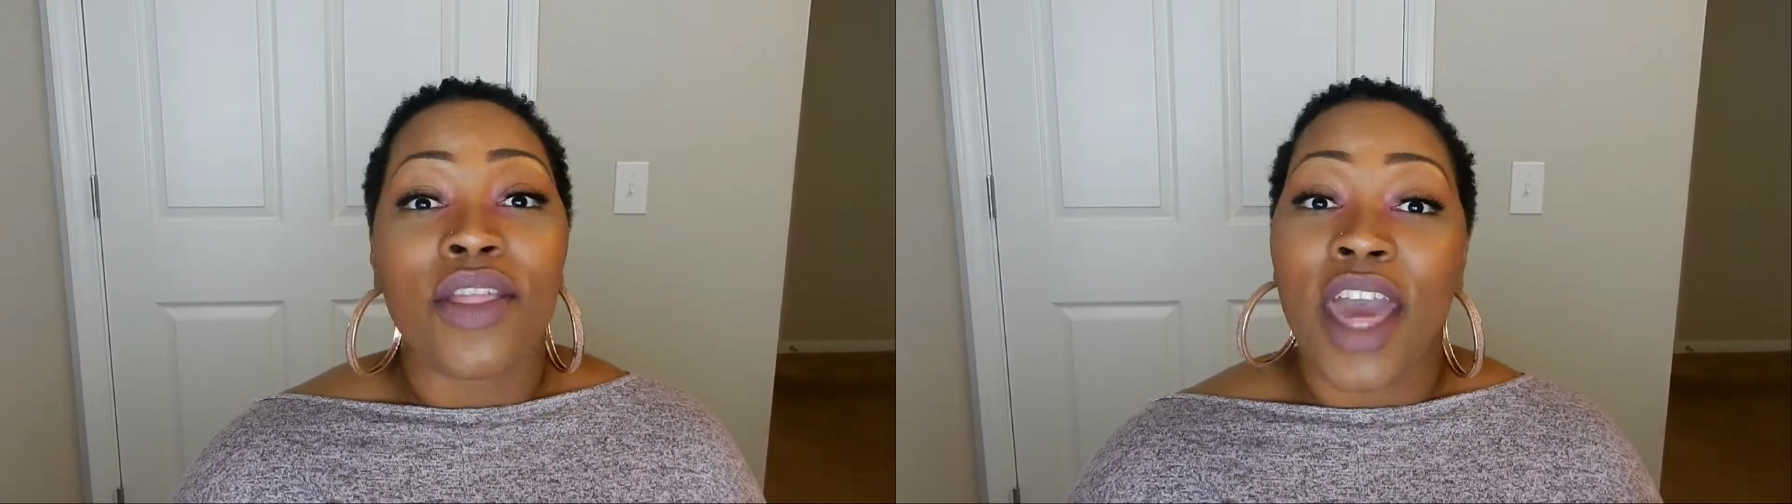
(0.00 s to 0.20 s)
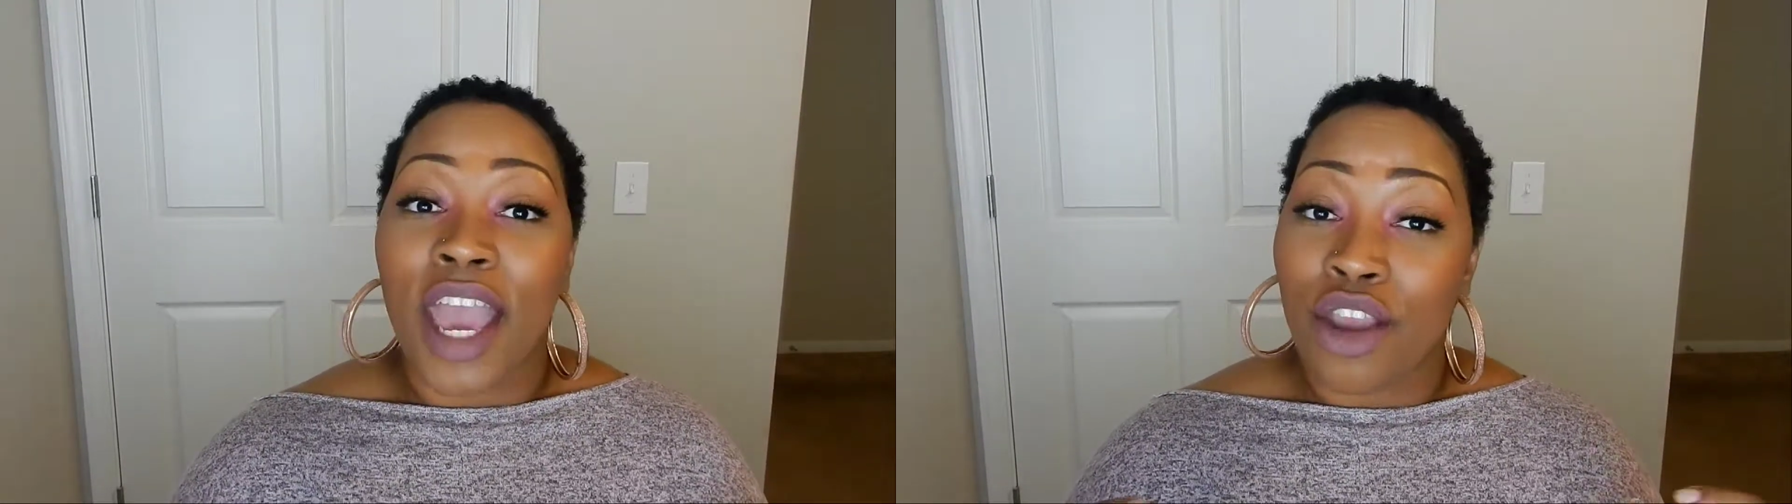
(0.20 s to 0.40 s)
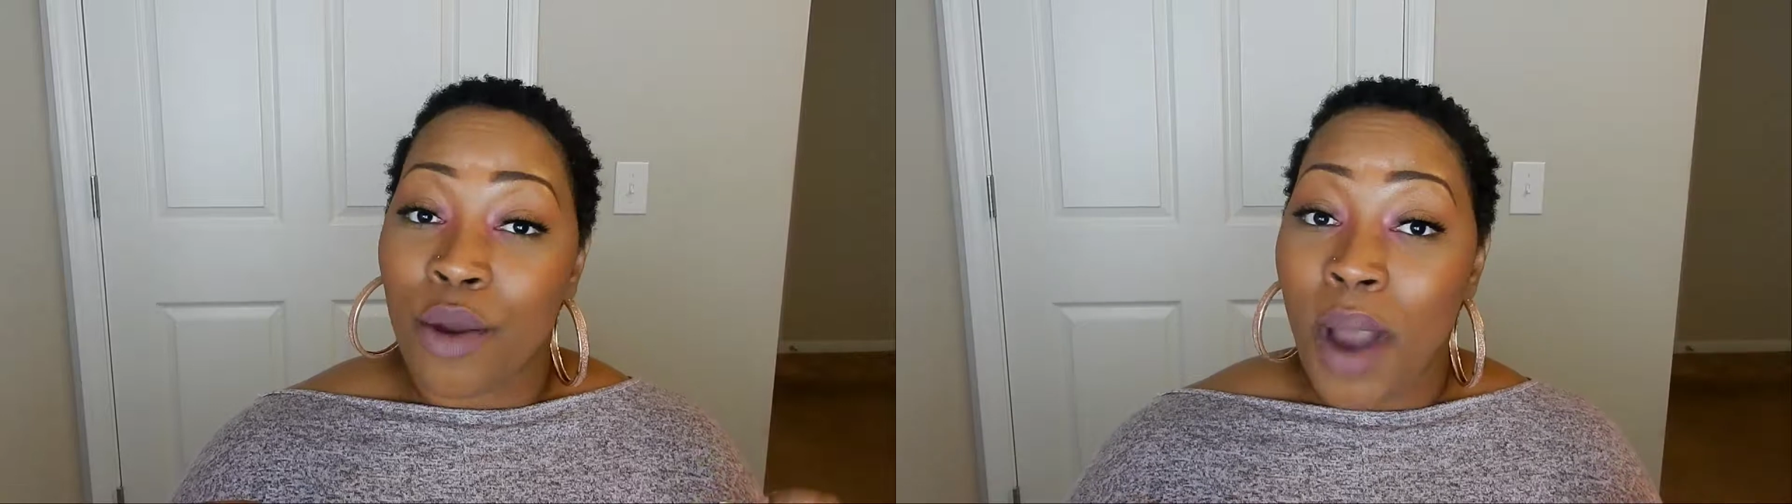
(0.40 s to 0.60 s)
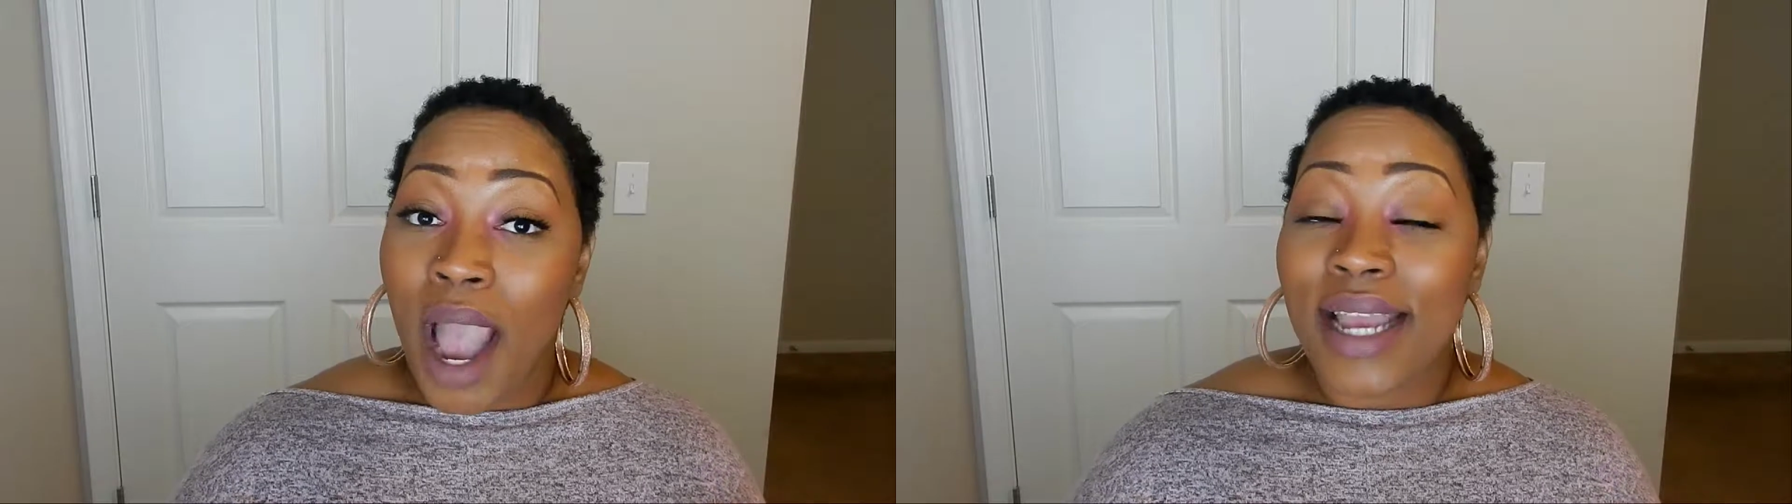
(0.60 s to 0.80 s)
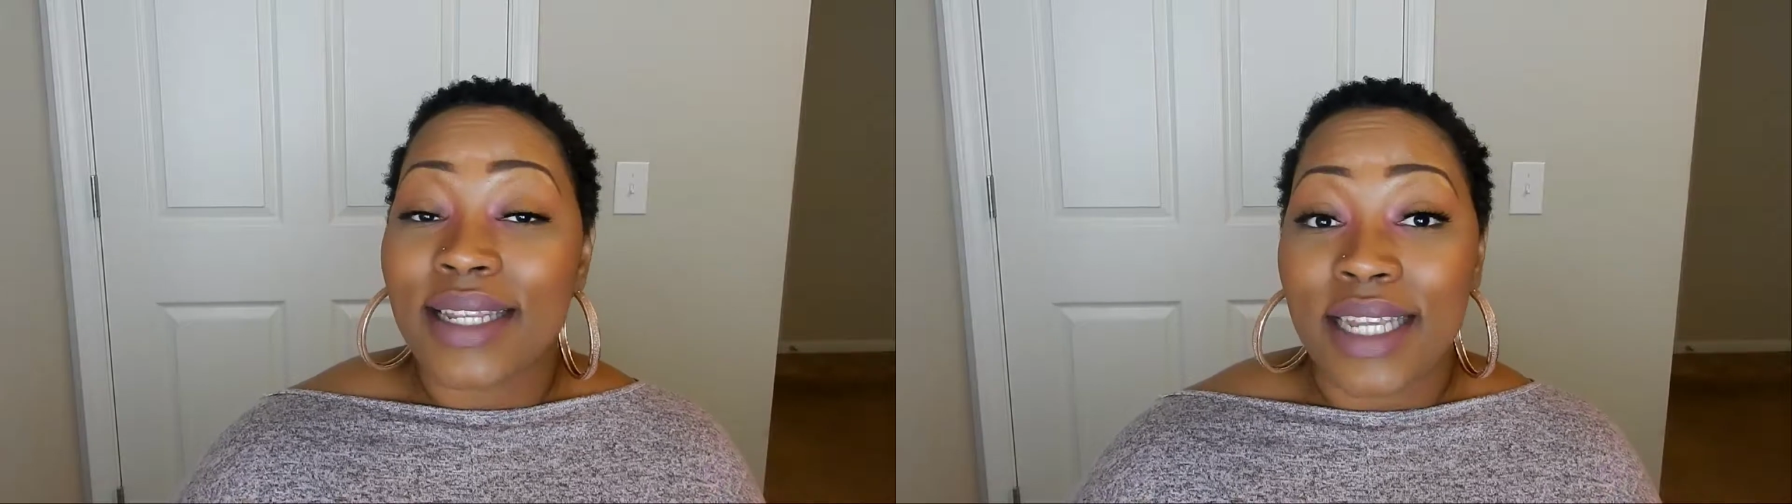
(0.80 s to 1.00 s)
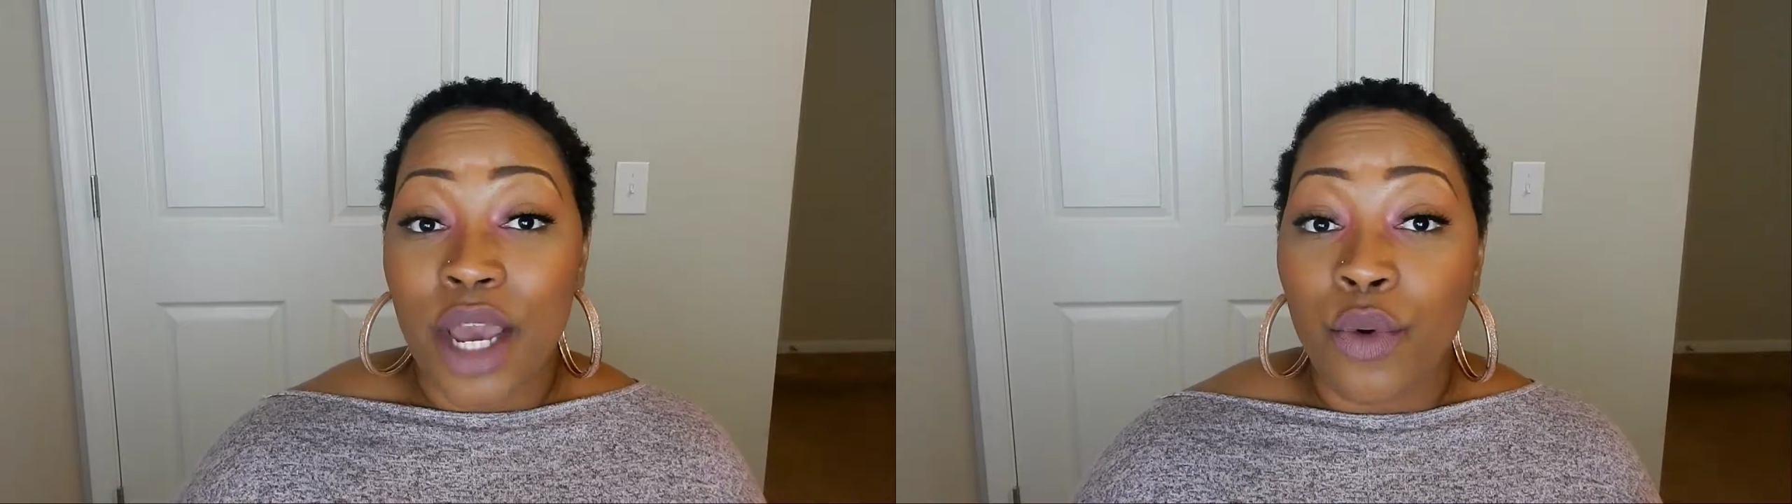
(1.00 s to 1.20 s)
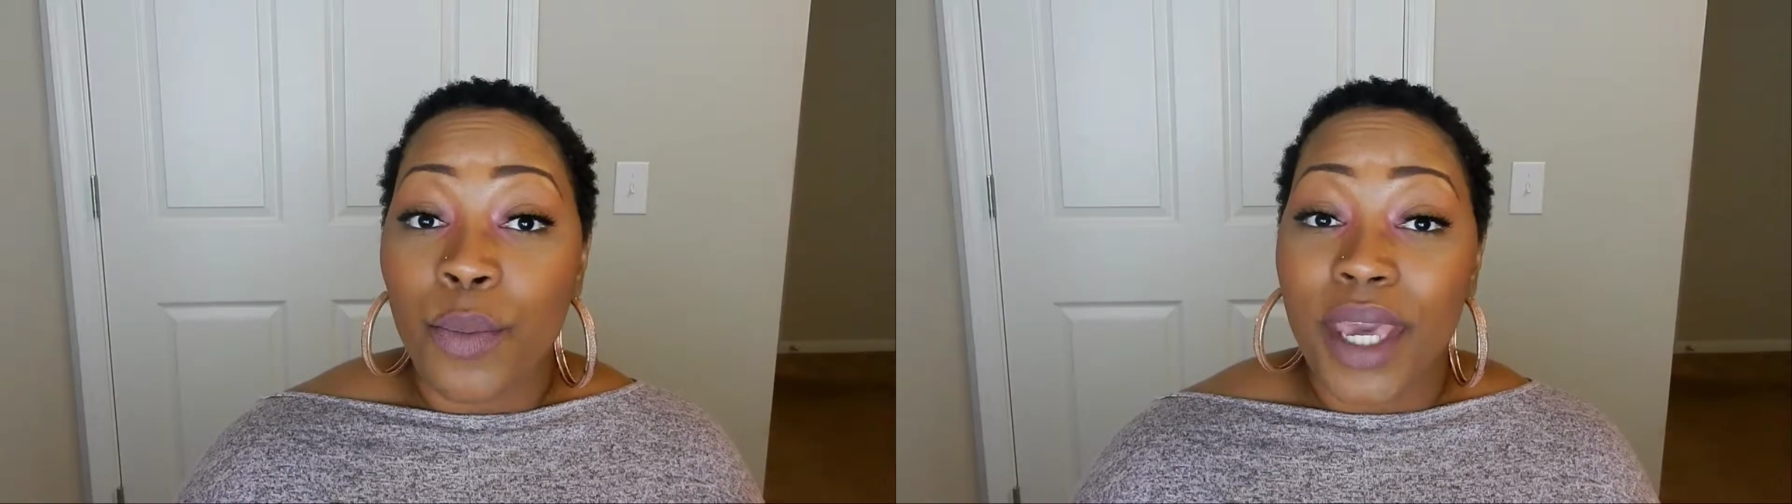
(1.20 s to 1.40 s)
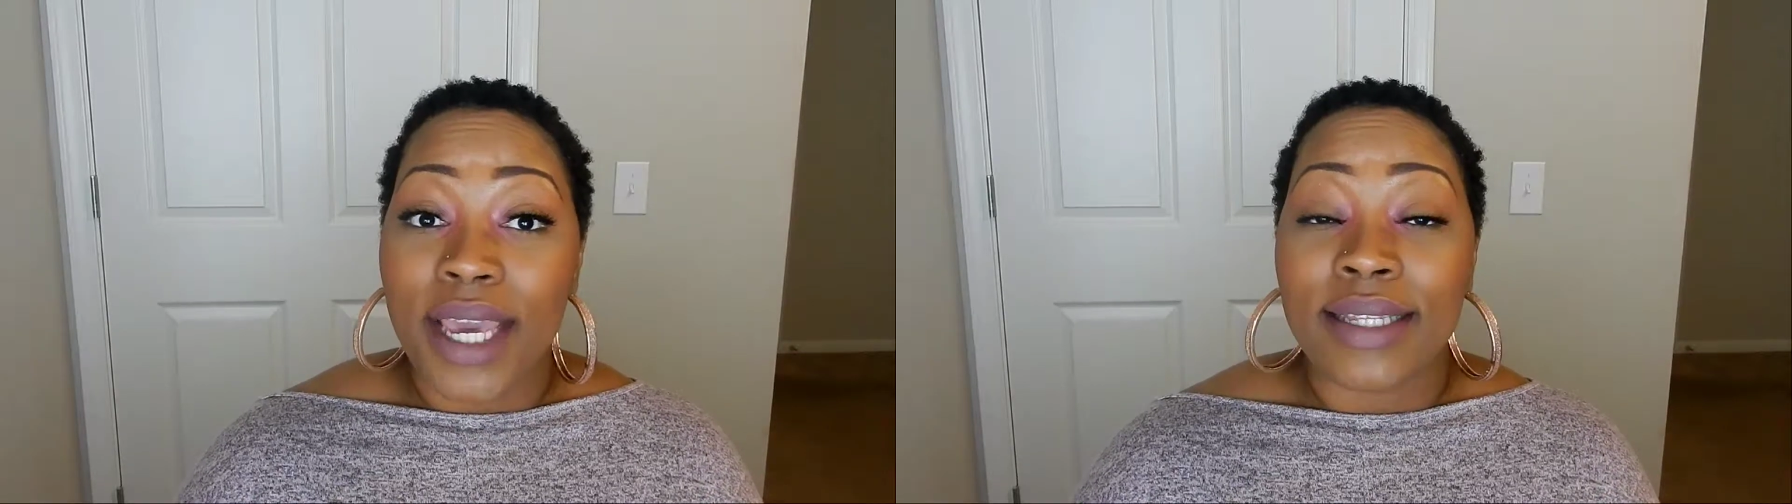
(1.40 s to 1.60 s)
that your mindset will
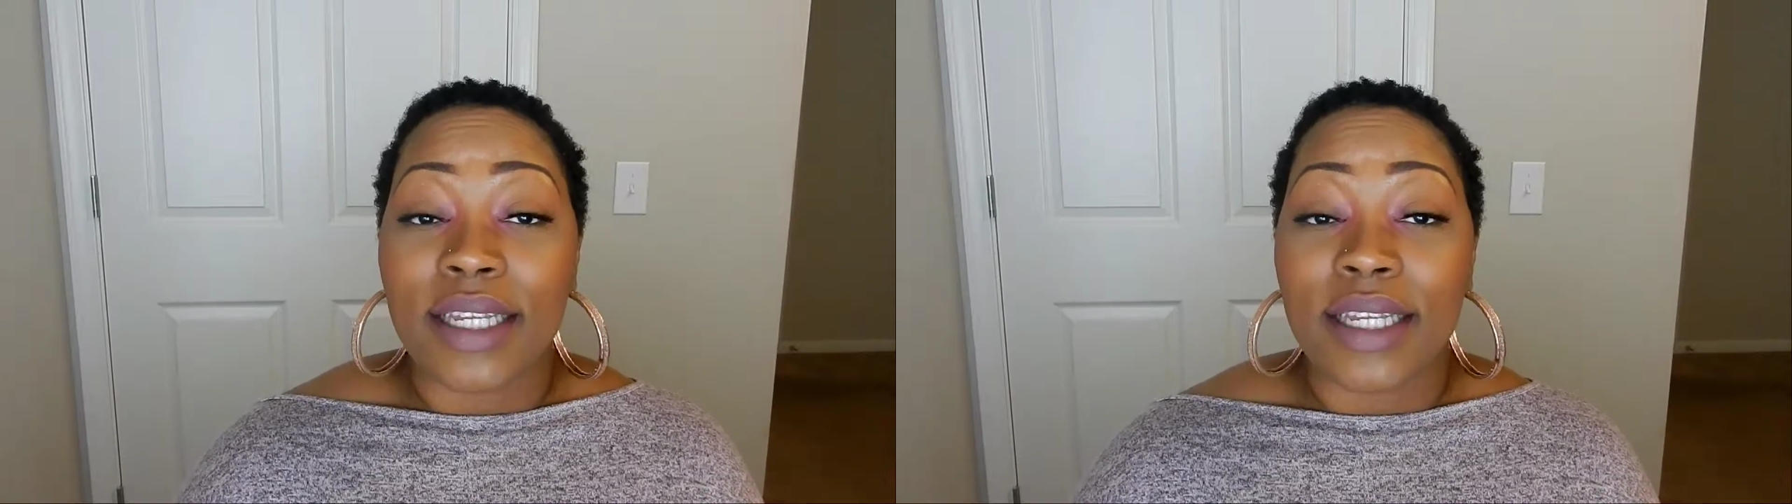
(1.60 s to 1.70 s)
begin